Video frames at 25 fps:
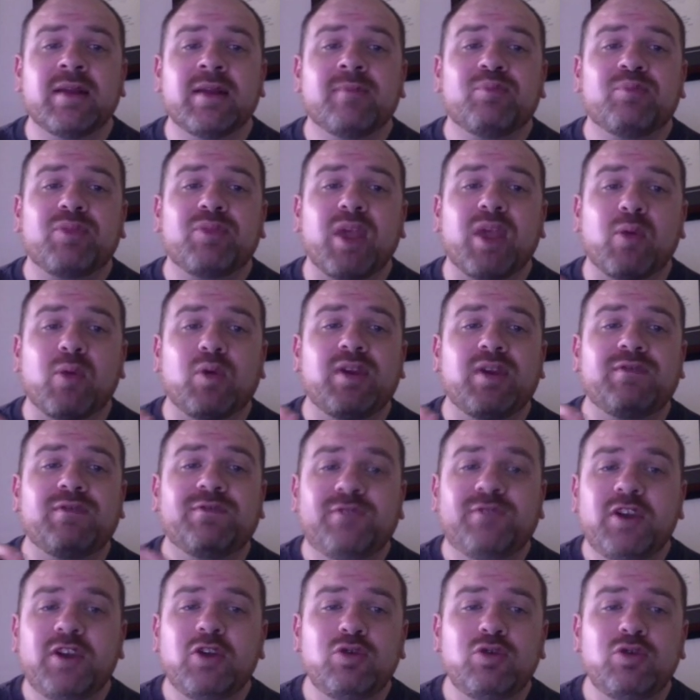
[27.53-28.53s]
that we
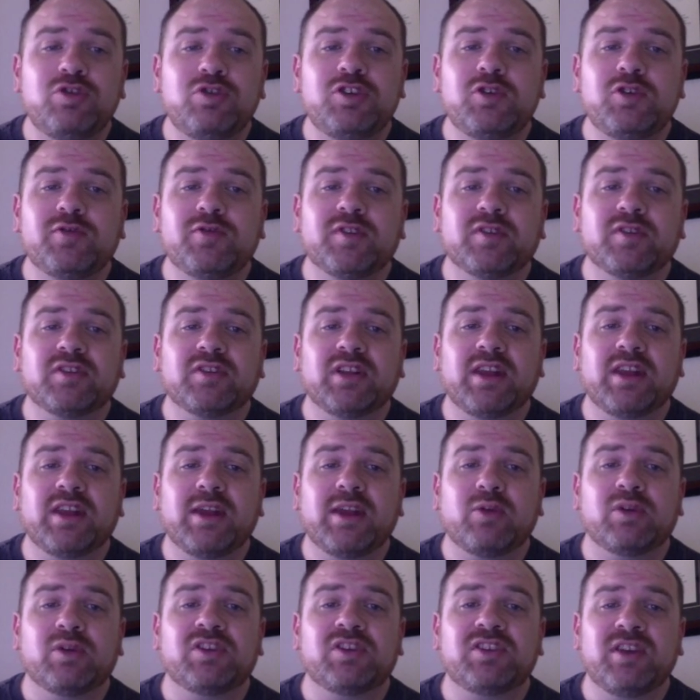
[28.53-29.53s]
view juvenile
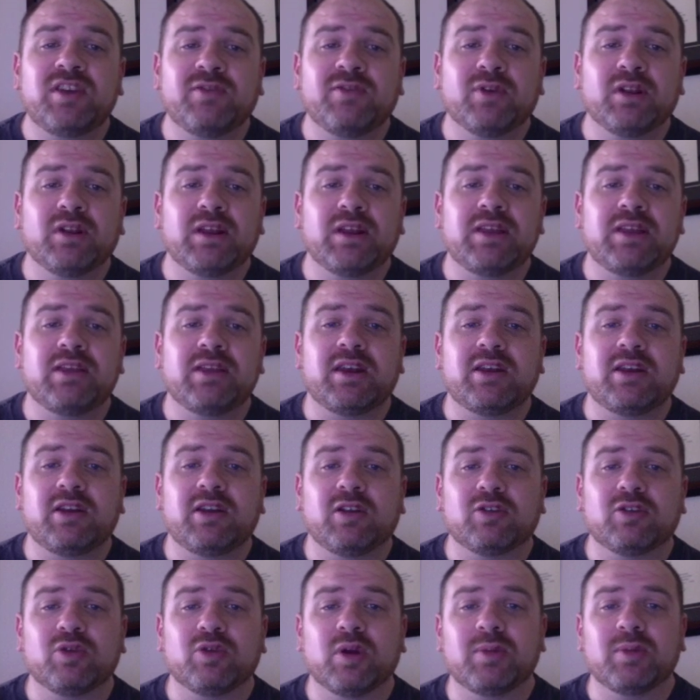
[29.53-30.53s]
delinquents differently than
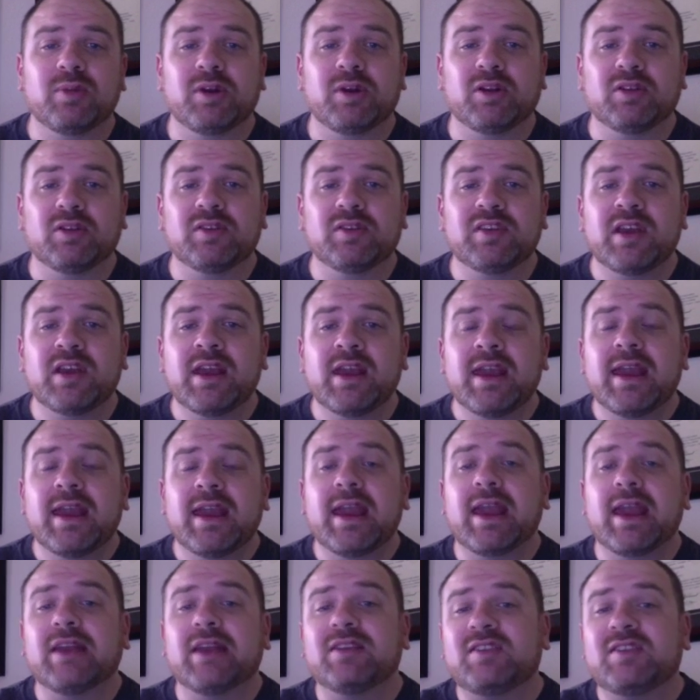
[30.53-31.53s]
adult criminals,
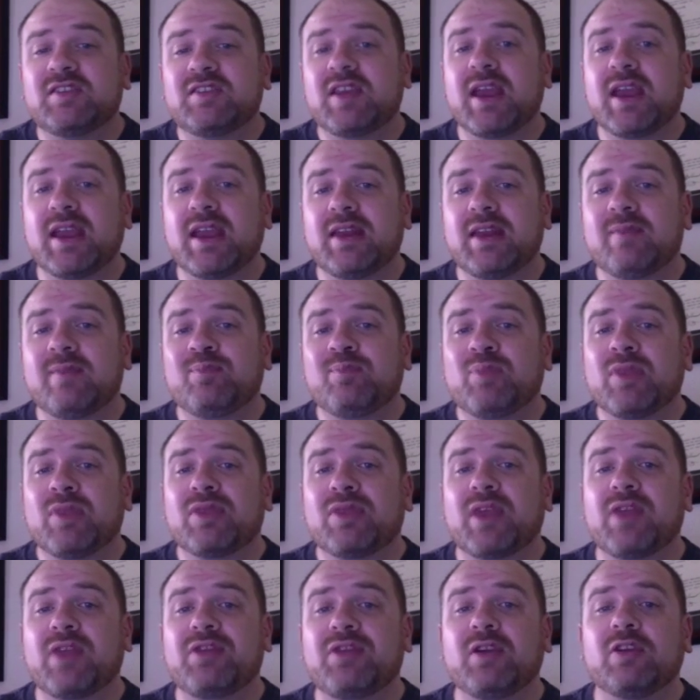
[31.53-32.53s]
and second,
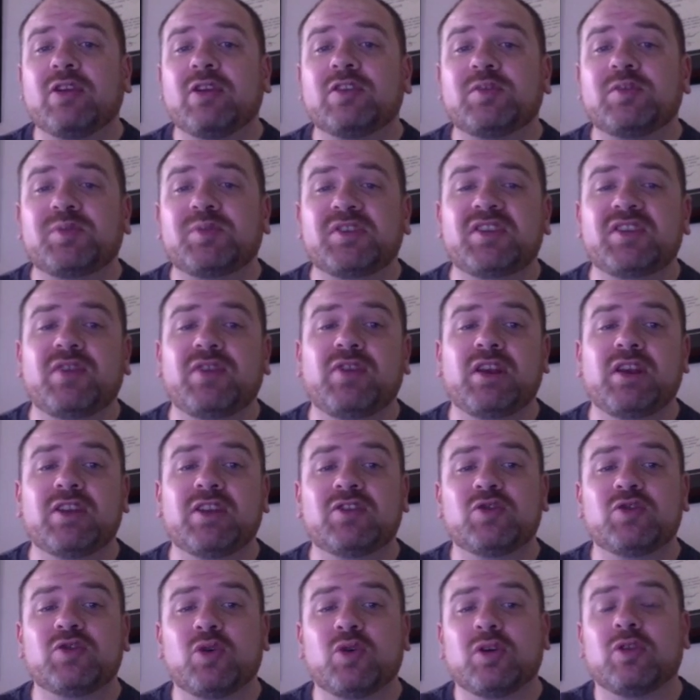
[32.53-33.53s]
that there are specific
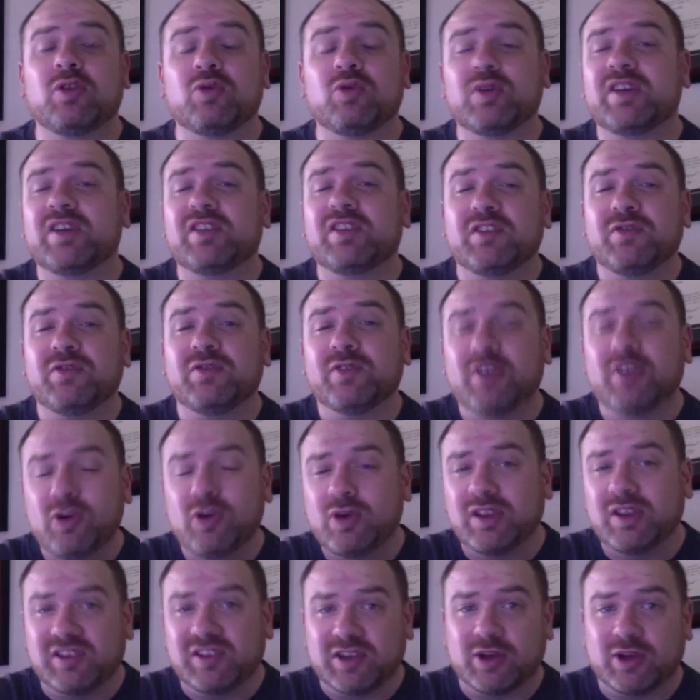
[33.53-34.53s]
historical reasons for
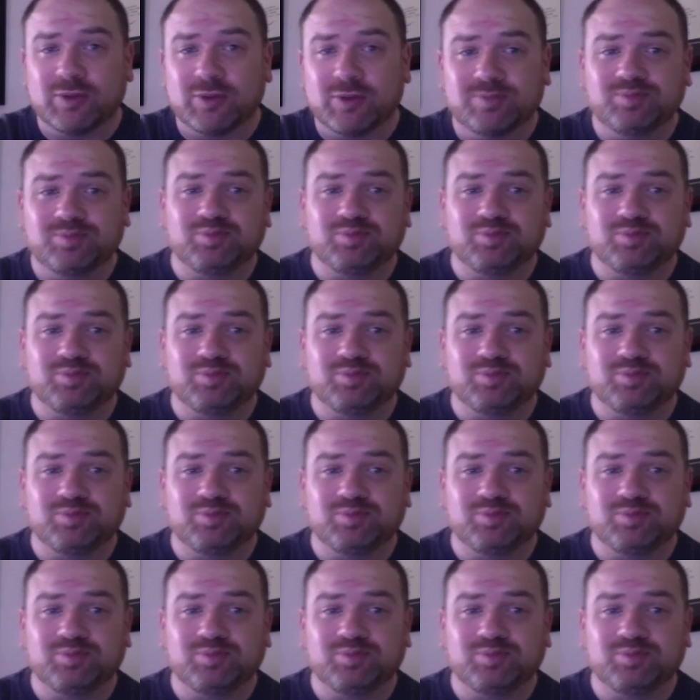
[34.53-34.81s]
doing so.